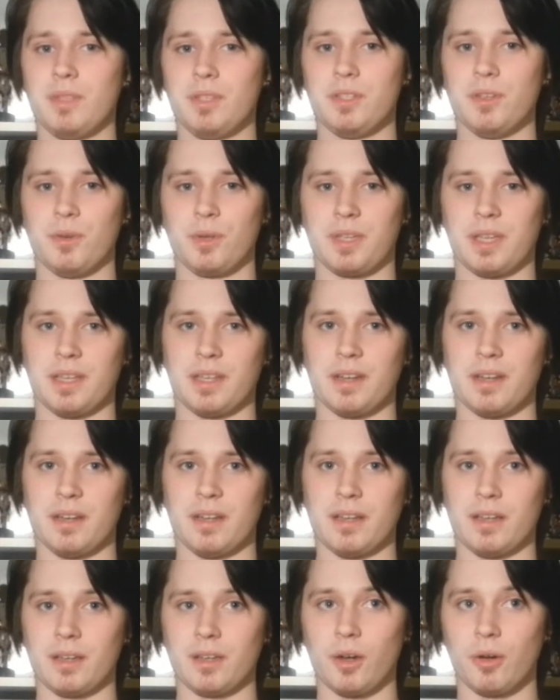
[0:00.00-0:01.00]
you can
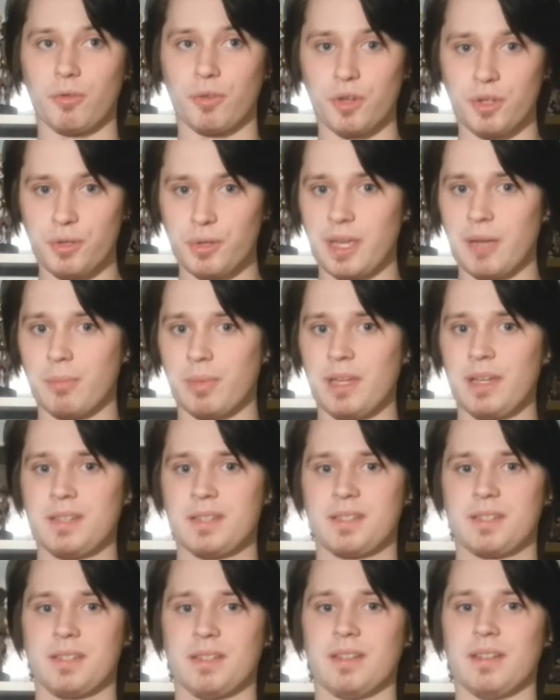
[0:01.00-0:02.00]
go for New Game
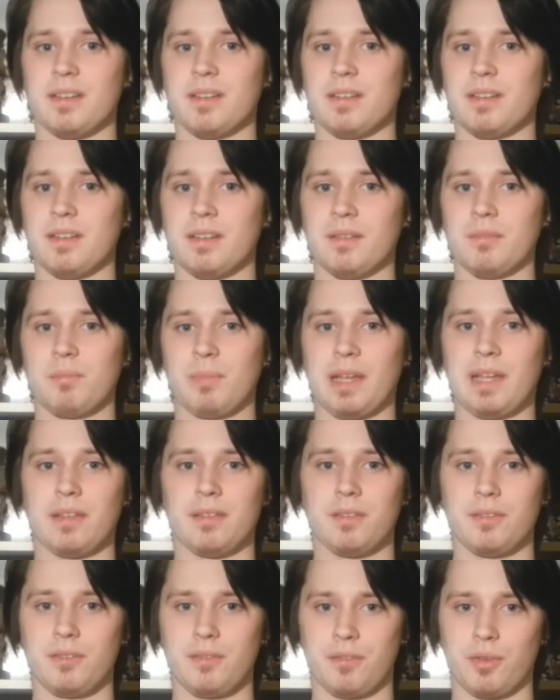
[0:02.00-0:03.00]
Plus and play
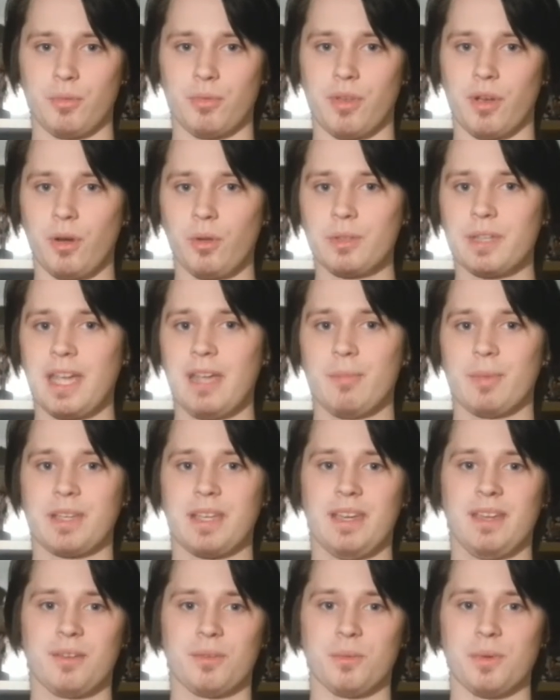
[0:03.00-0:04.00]
through the whole game
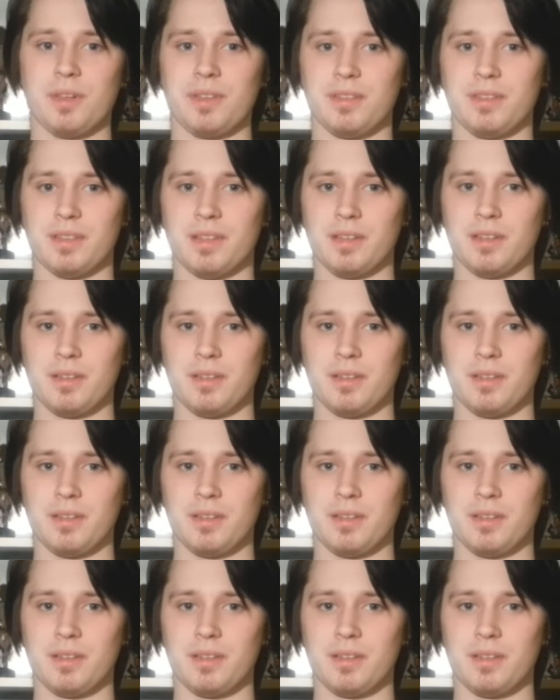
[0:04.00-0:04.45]
again with